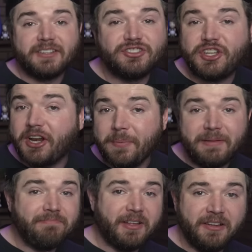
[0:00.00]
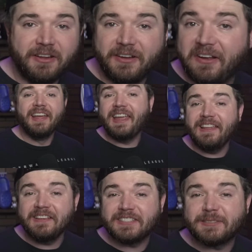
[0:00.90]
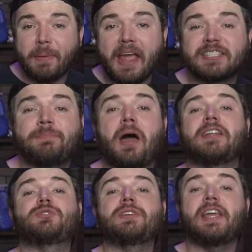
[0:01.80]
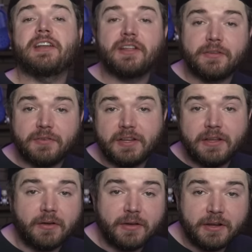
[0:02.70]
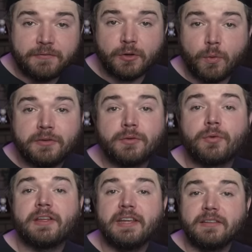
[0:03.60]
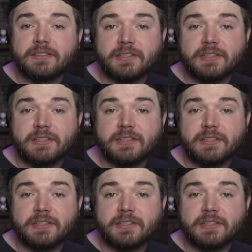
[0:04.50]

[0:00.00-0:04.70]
gentlemen, Helix is back sponsoring yet another video. And if you're wondering what a Helix